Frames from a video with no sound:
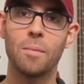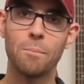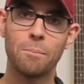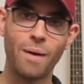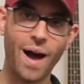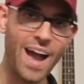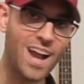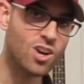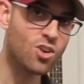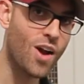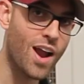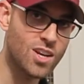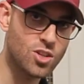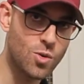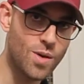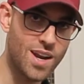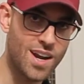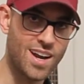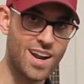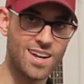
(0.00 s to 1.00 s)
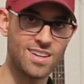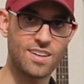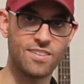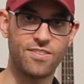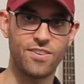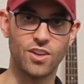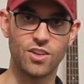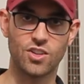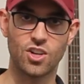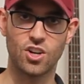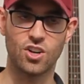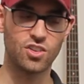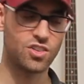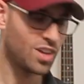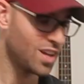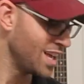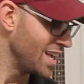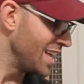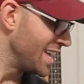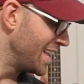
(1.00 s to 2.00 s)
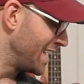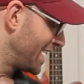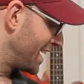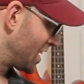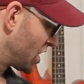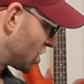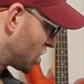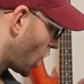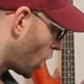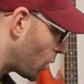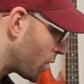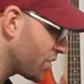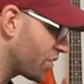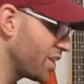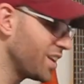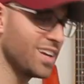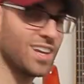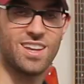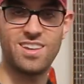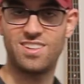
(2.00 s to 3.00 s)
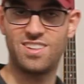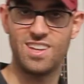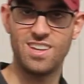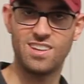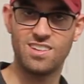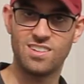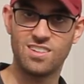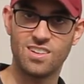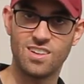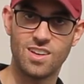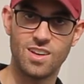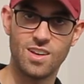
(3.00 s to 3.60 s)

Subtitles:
buy graduated ND filters, go with the Nisis.